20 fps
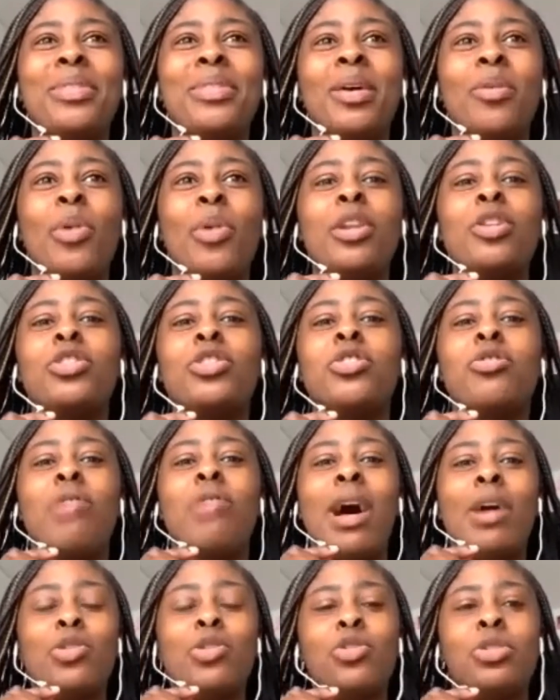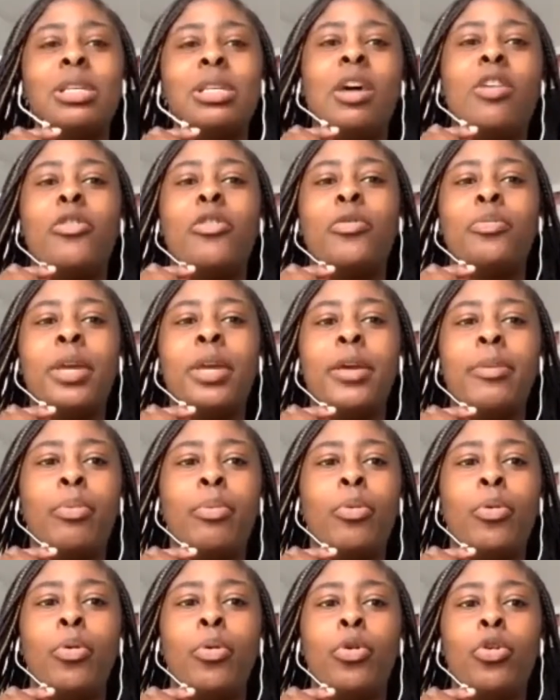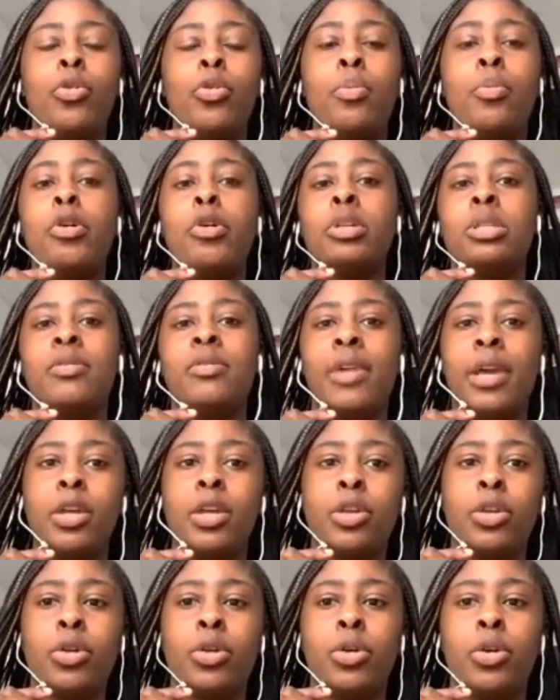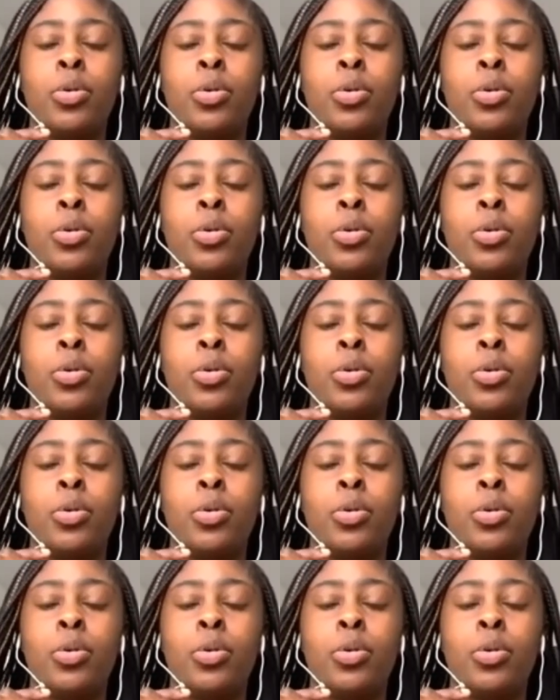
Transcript: when you surround yourself with people who motivate you,